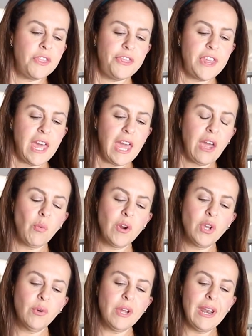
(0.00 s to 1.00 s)
thing where
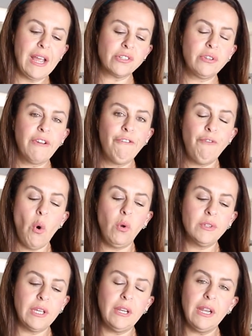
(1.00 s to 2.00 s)
you can actually
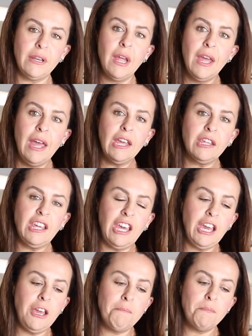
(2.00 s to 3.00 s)
fold it and
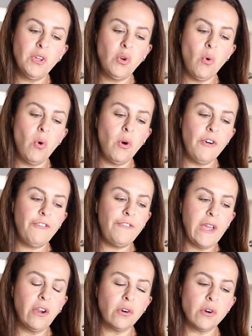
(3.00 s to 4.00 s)
keep your
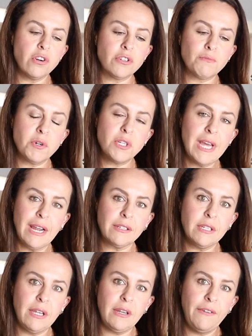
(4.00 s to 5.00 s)
fingers
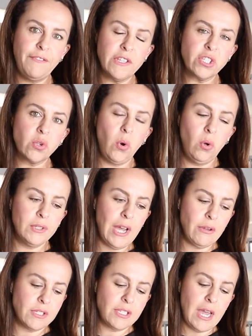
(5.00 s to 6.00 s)
protected if it's cold
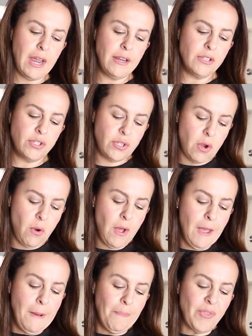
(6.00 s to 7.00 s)
outside. And so
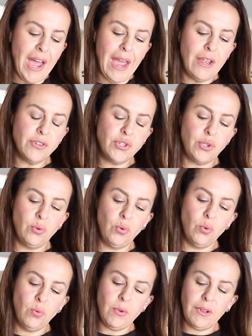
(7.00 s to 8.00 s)
I
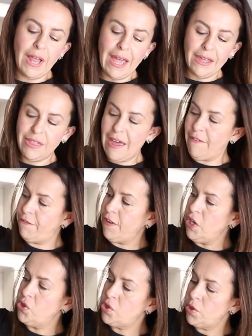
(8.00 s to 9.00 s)
do like that
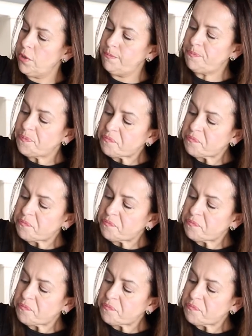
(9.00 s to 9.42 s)
feature.